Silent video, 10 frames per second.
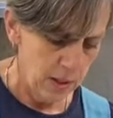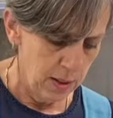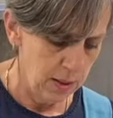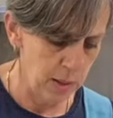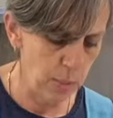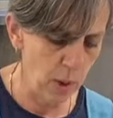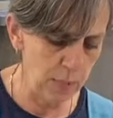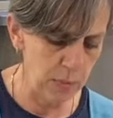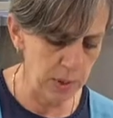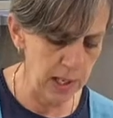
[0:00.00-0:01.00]
They
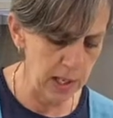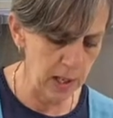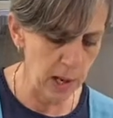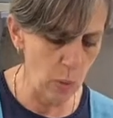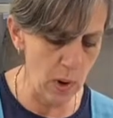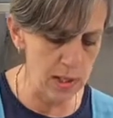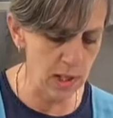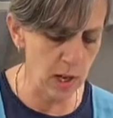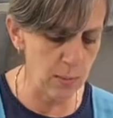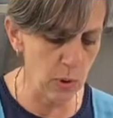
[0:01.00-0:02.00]
probably, at one
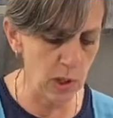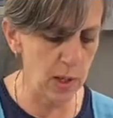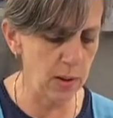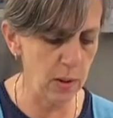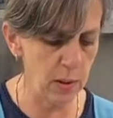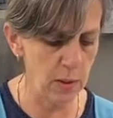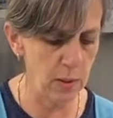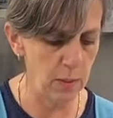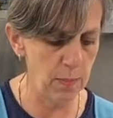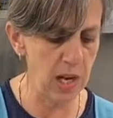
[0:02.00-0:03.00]
time or another,
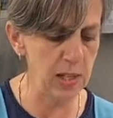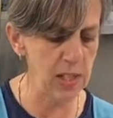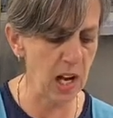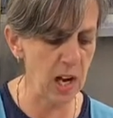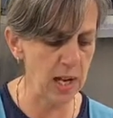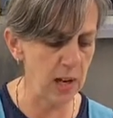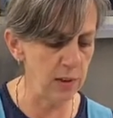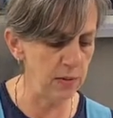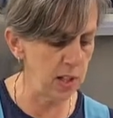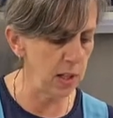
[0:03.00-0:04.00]
made a dye out
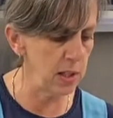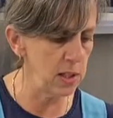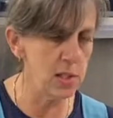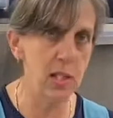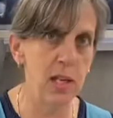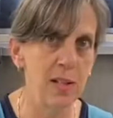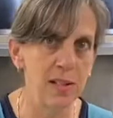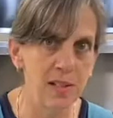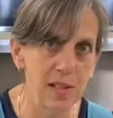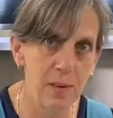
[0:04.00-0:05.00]
of the onion
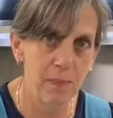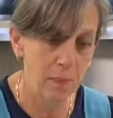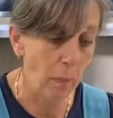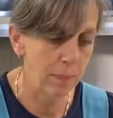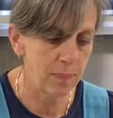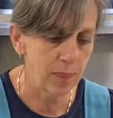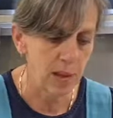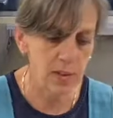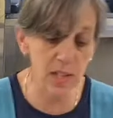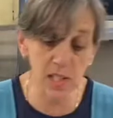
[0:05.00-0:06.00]
skins.
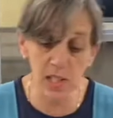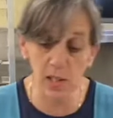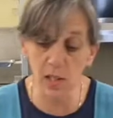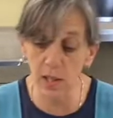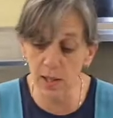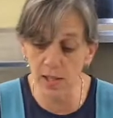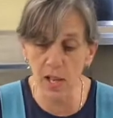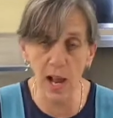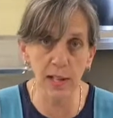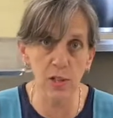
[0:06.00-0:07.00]
These things, isn't
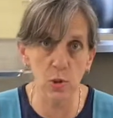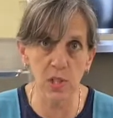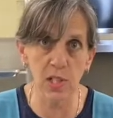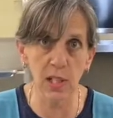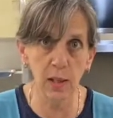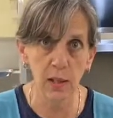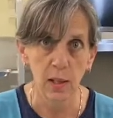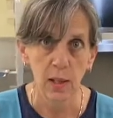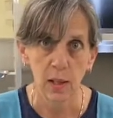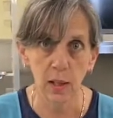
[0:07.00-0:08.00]
that interesting?
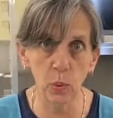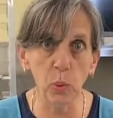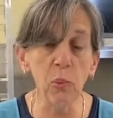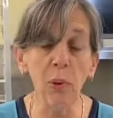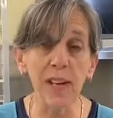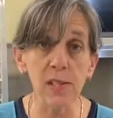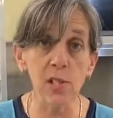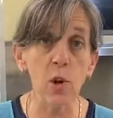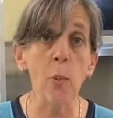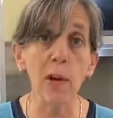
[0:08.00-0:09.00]
We
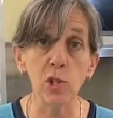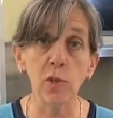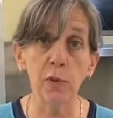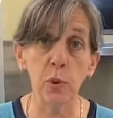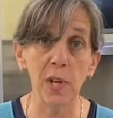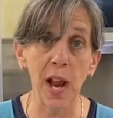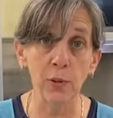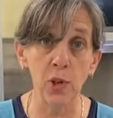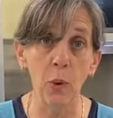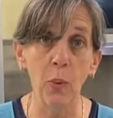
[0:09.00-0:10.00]
waste so much food now,
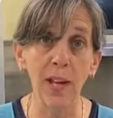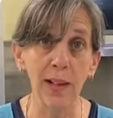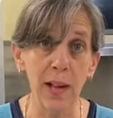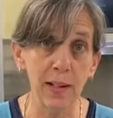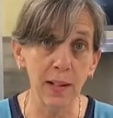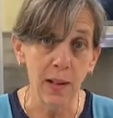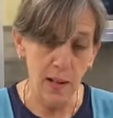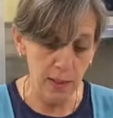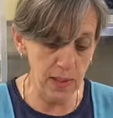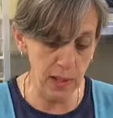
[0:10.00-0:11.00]
don't we? Like,
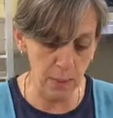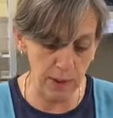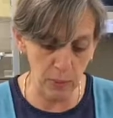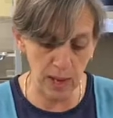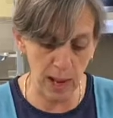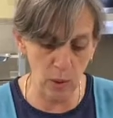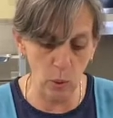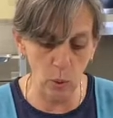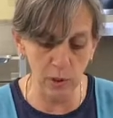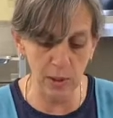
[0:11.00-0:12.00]
think about that.
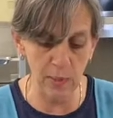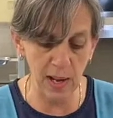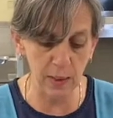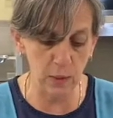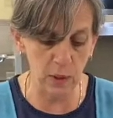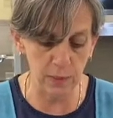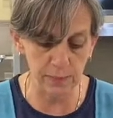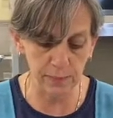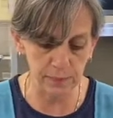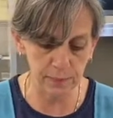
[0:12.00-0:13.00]
Holy mackerel.
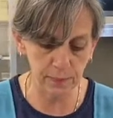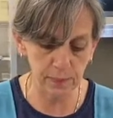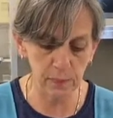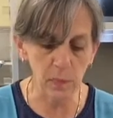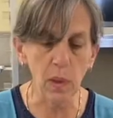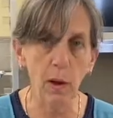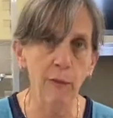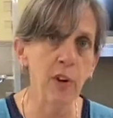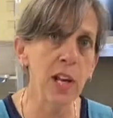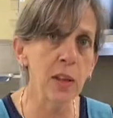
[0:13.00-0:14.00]

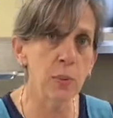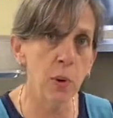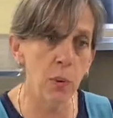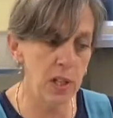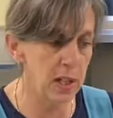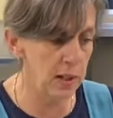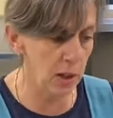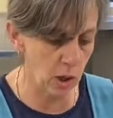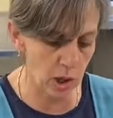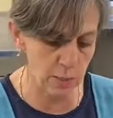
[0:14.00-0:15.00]
Forget throwing it in the
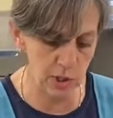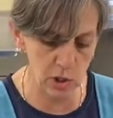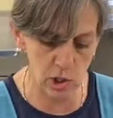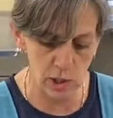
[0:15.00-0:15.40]
garbage.